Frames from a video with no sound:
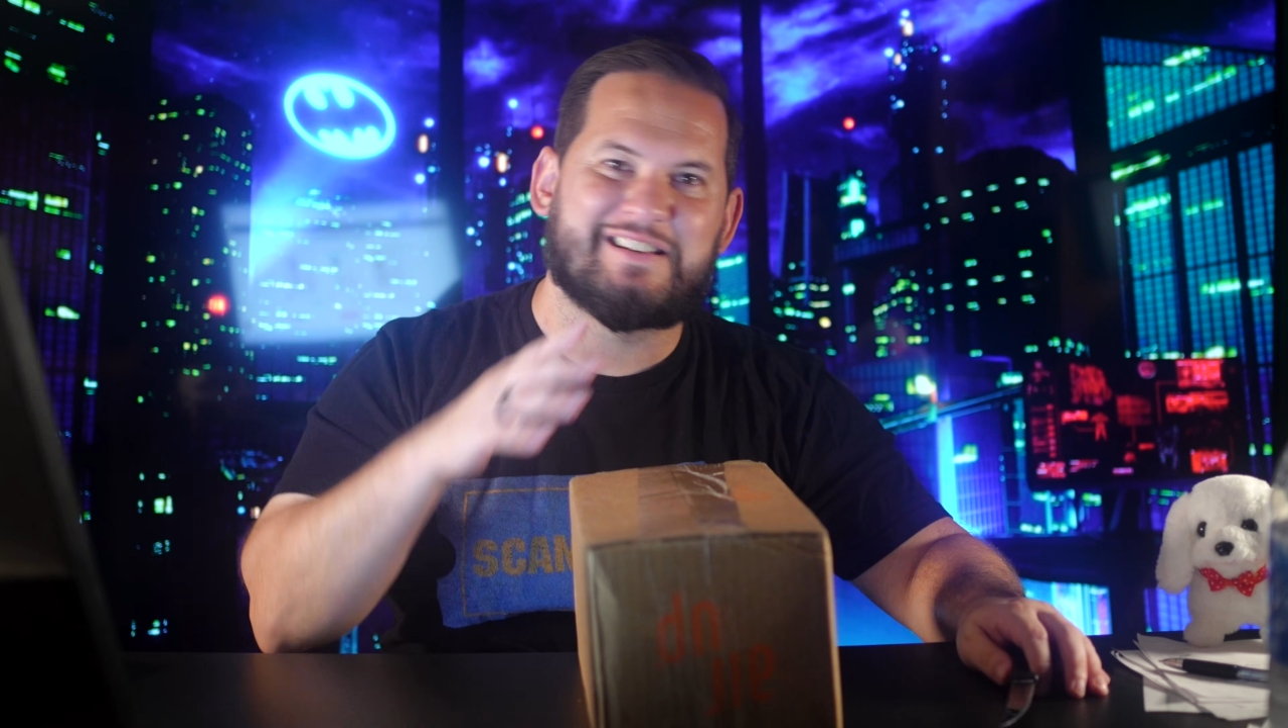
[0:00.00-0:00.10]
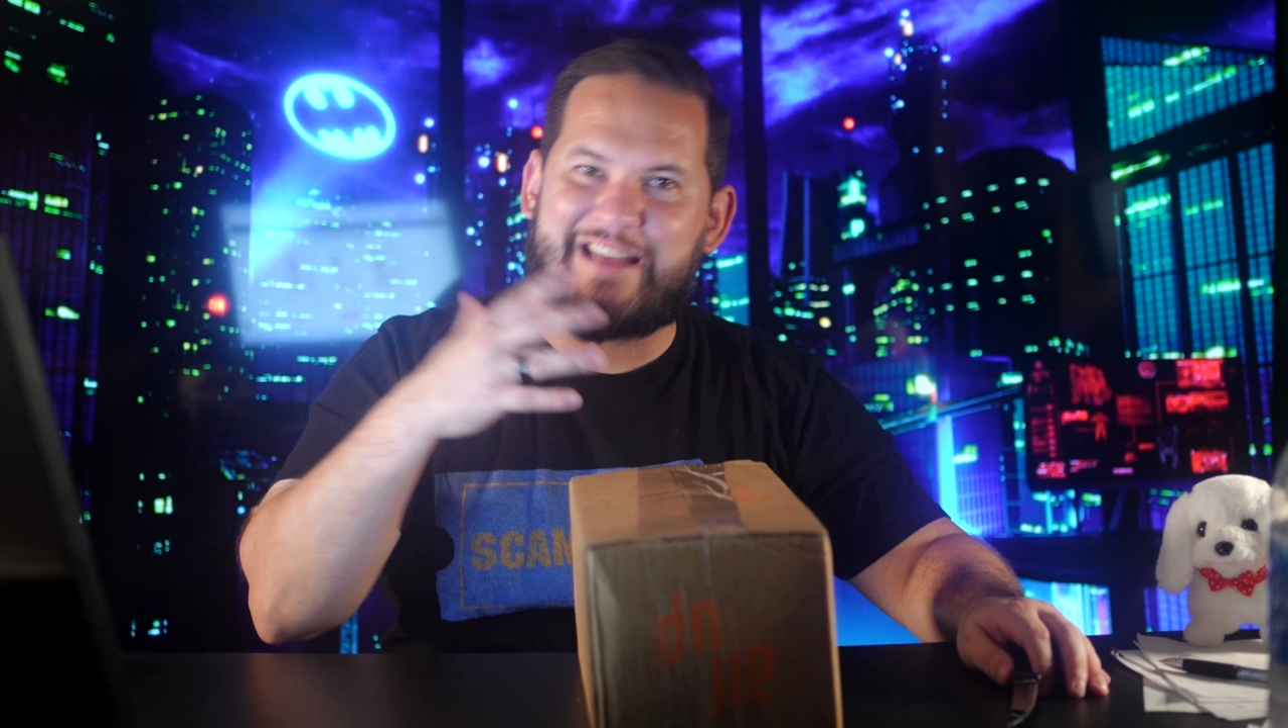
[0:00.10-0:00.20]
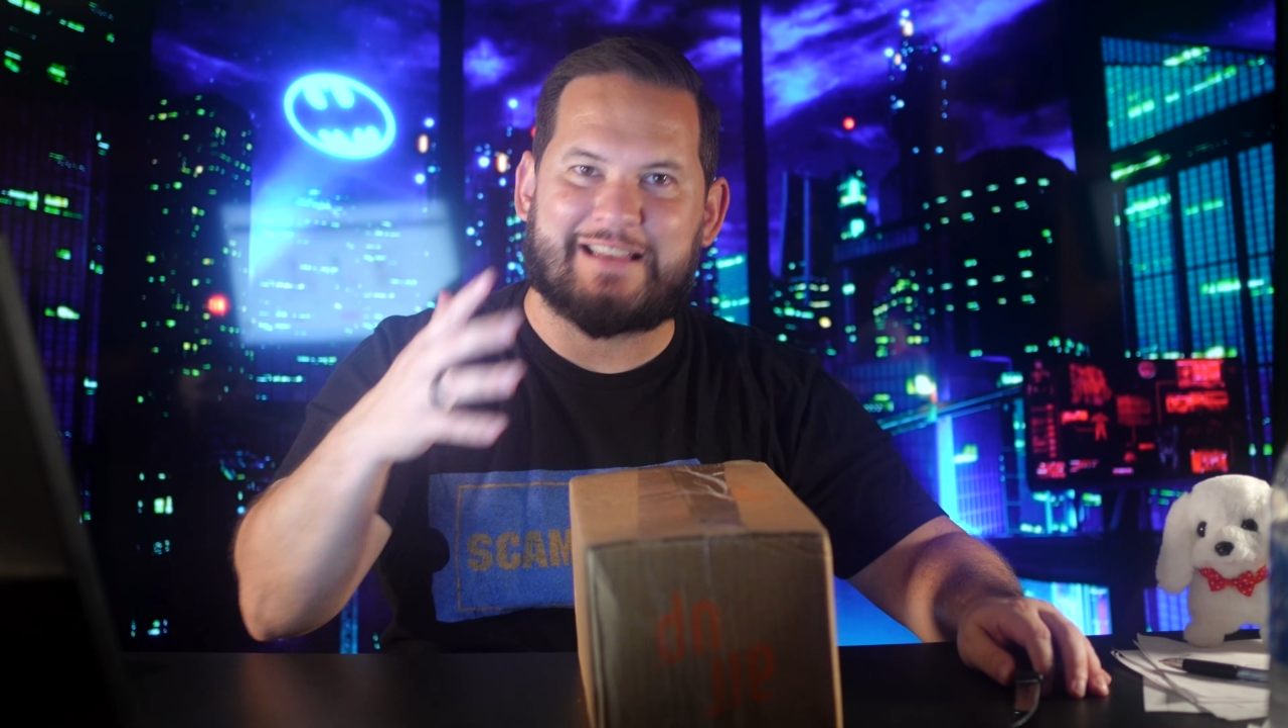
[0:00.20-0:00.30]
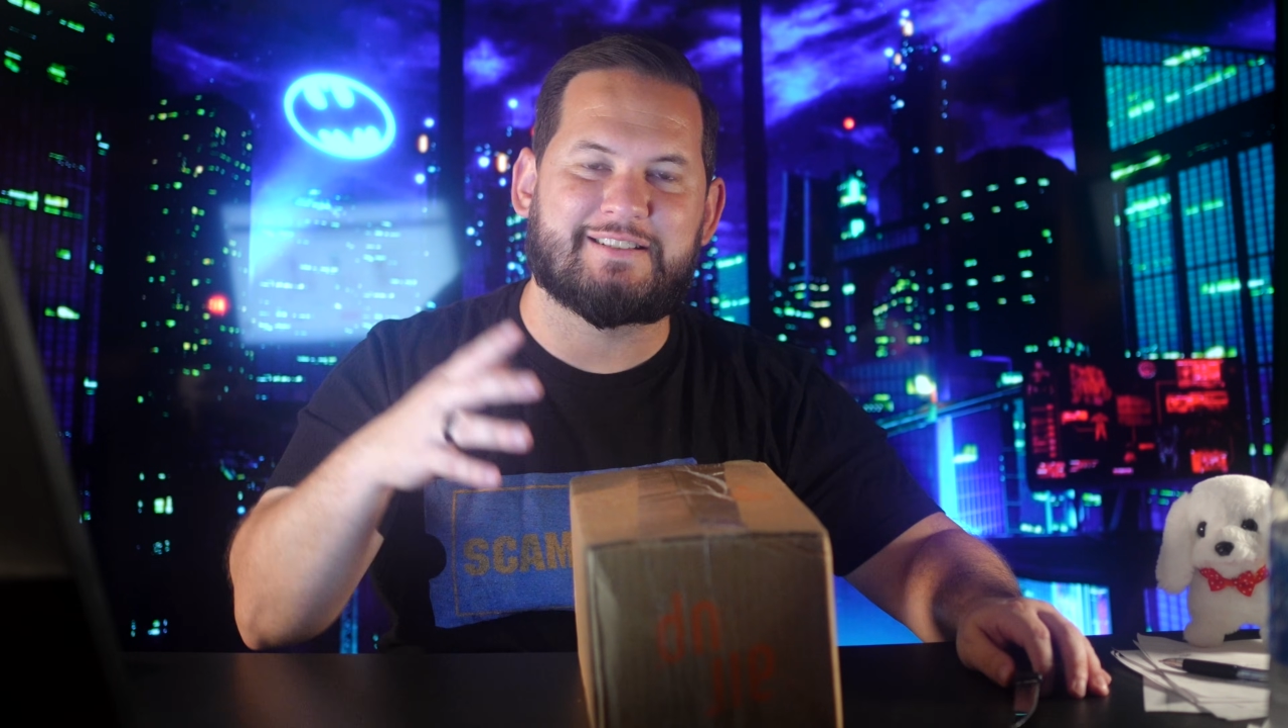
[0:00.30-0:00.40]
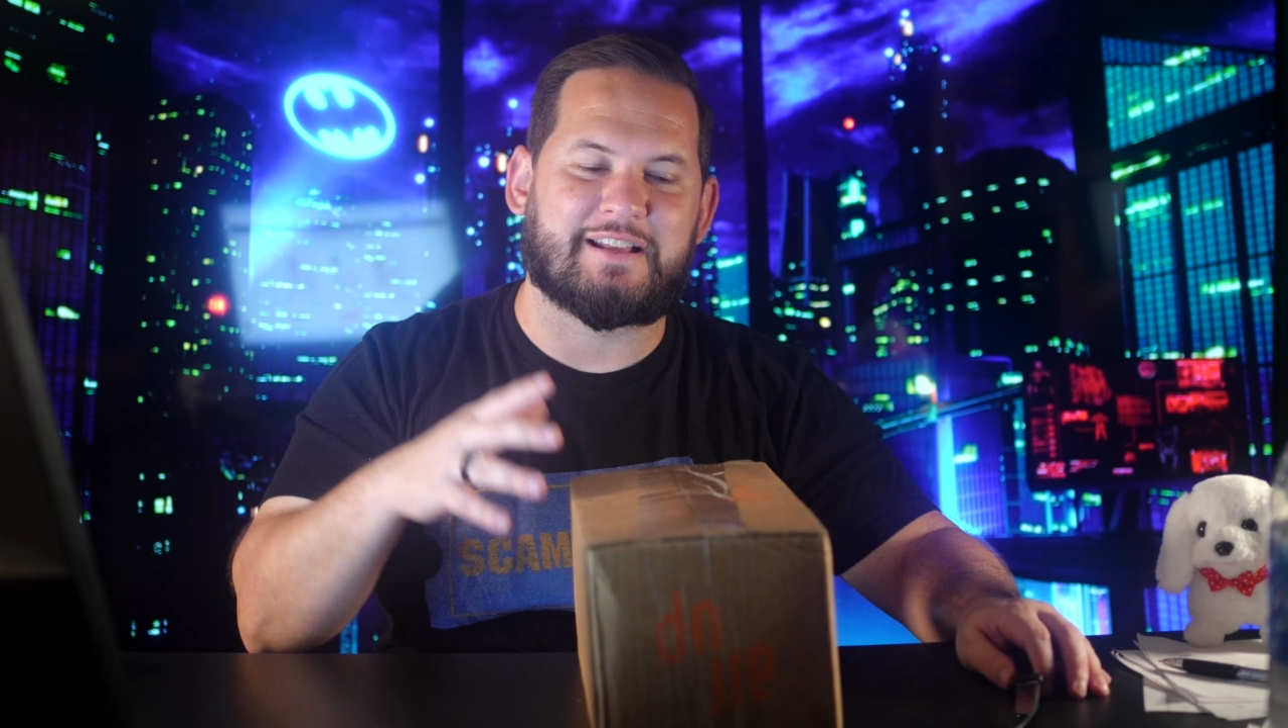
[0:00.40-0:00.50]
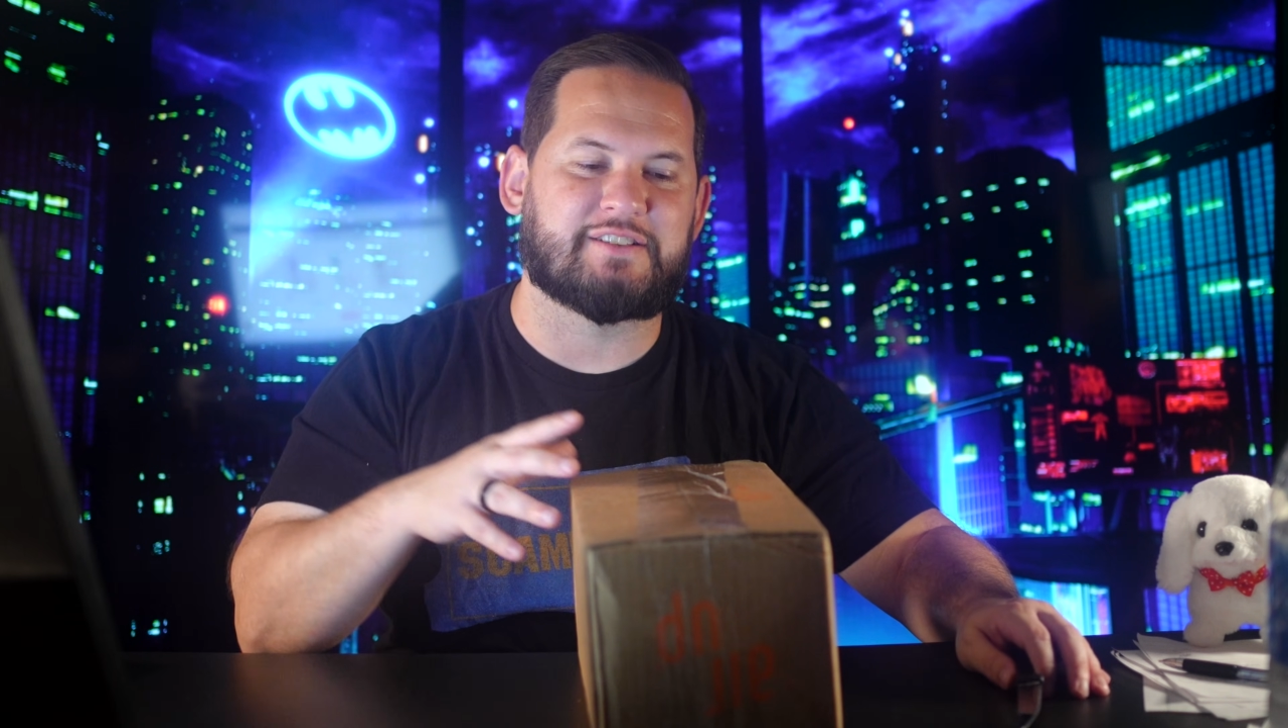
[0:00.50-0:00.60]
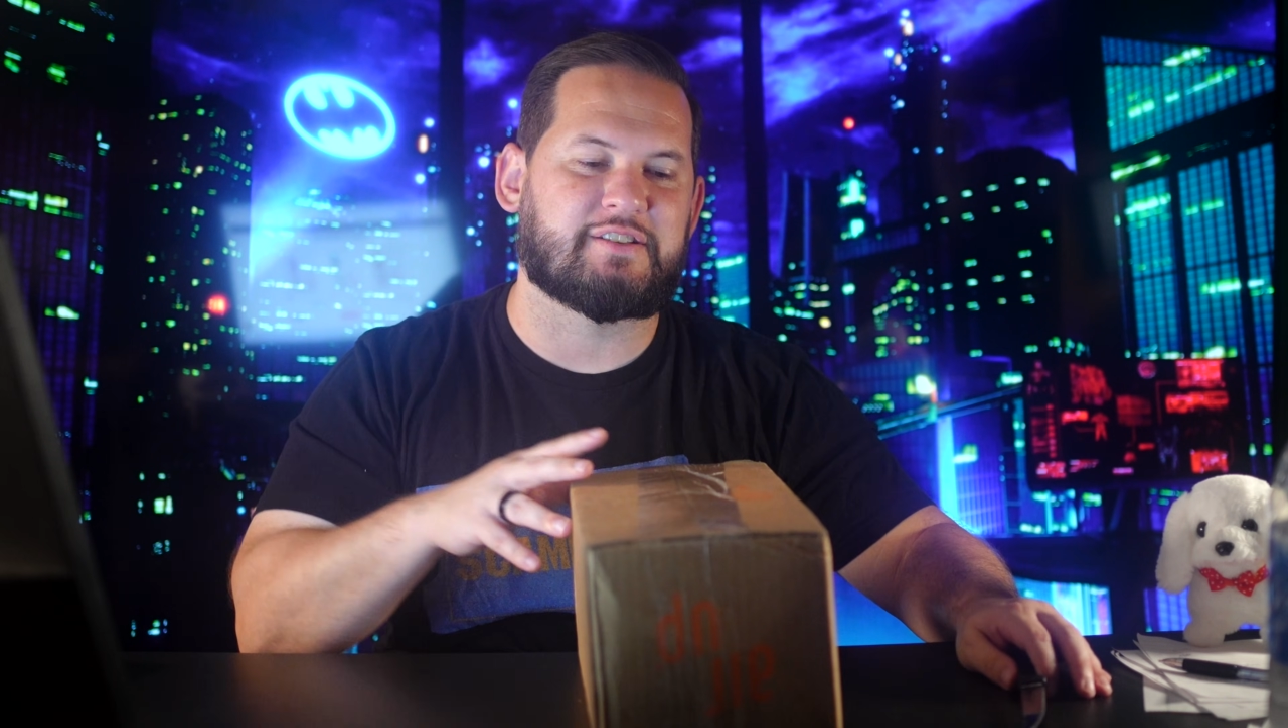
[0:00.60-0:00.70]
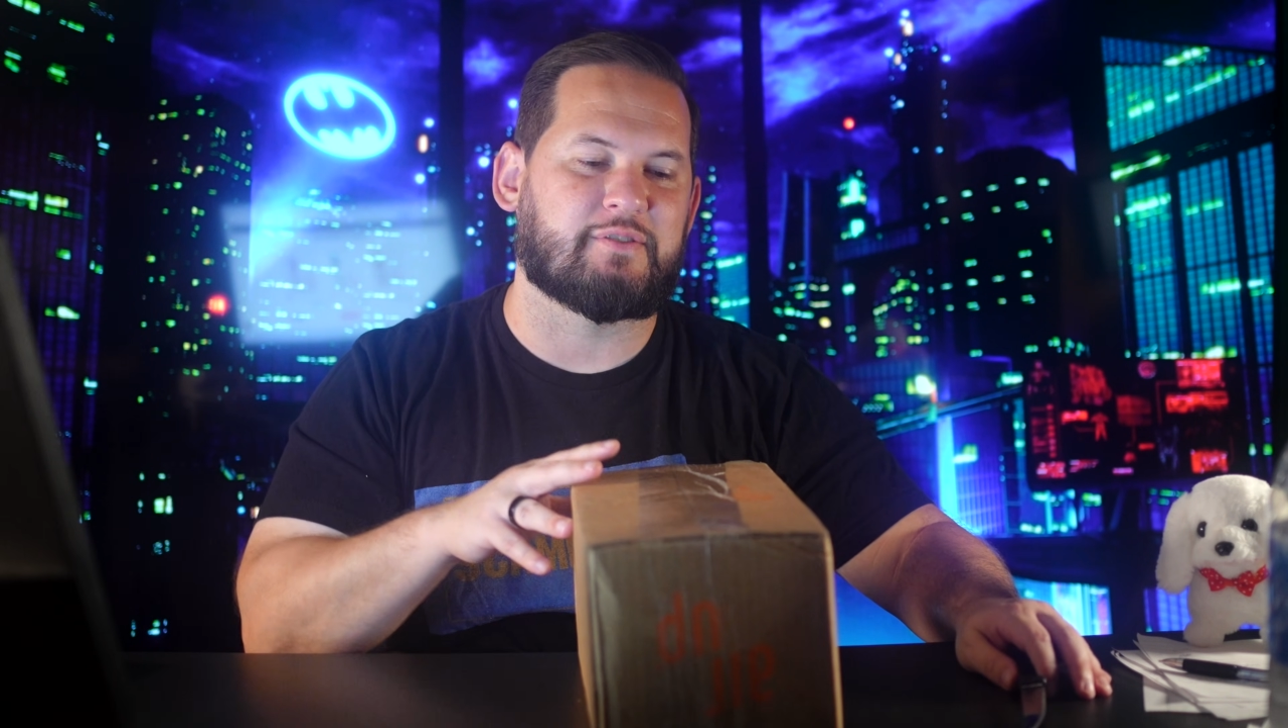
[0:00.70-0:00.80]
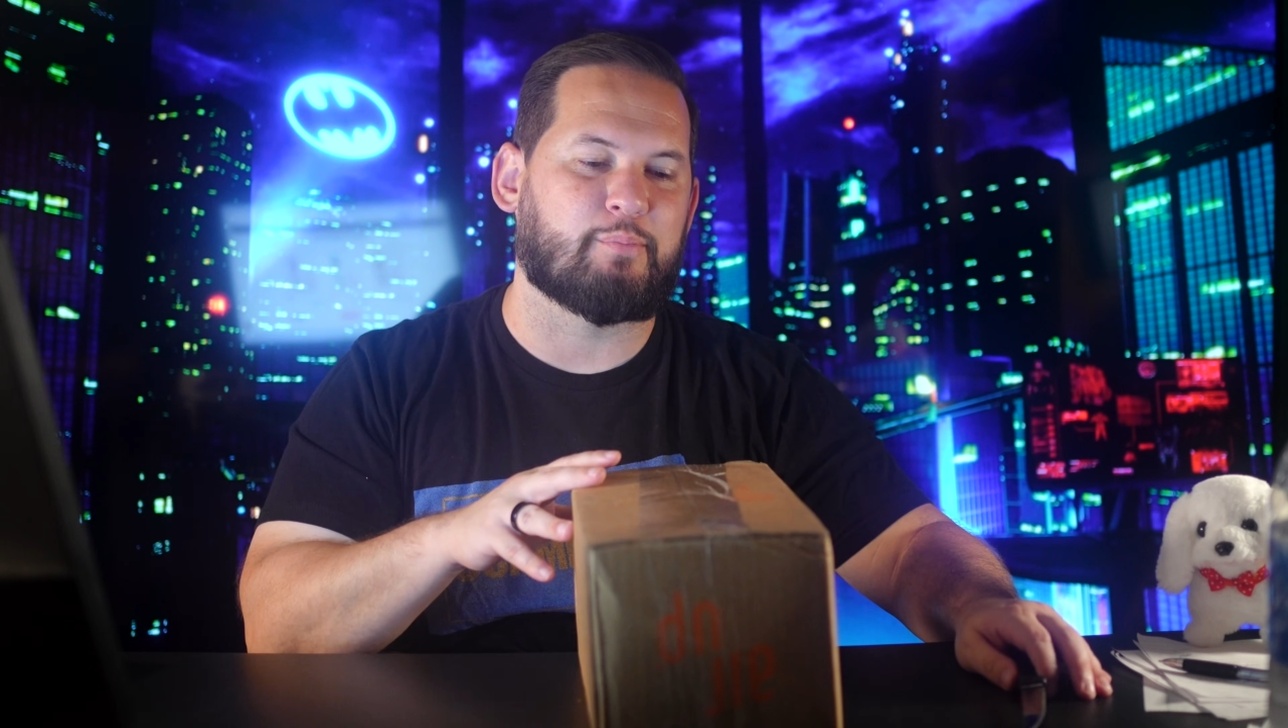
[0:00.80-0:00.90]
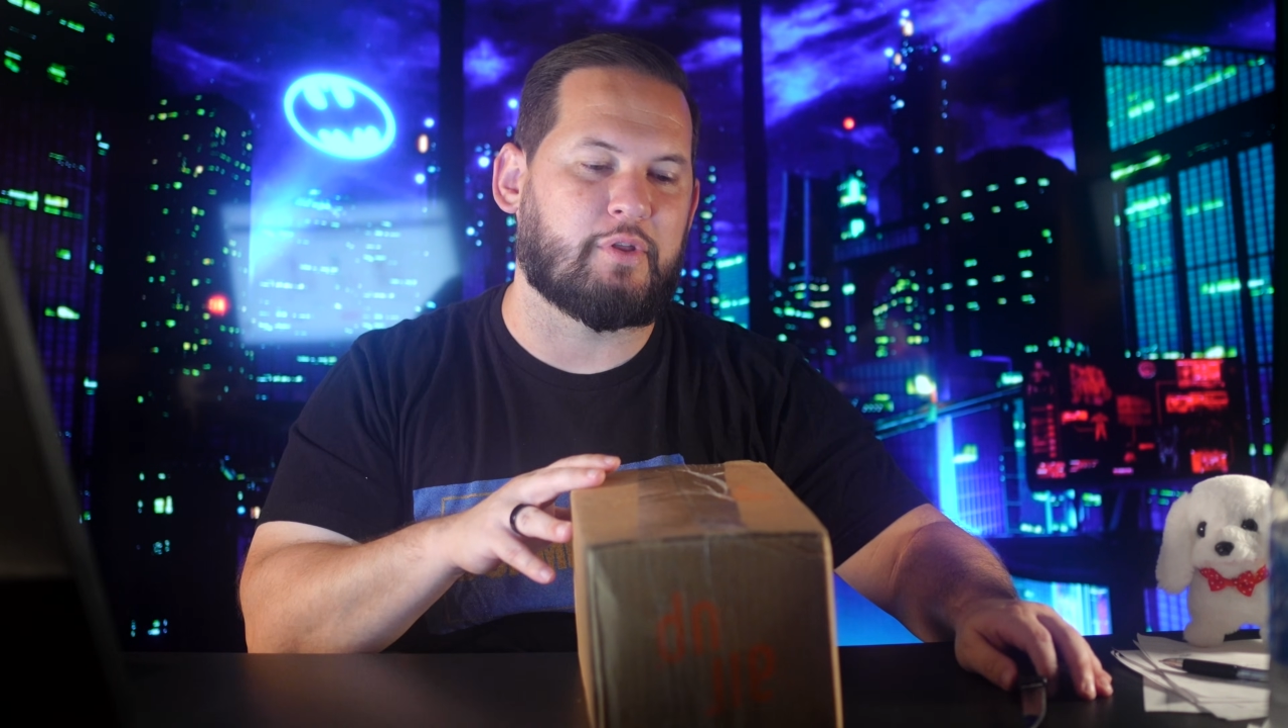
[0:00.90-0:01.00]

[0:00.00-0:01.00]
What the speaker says: taste test of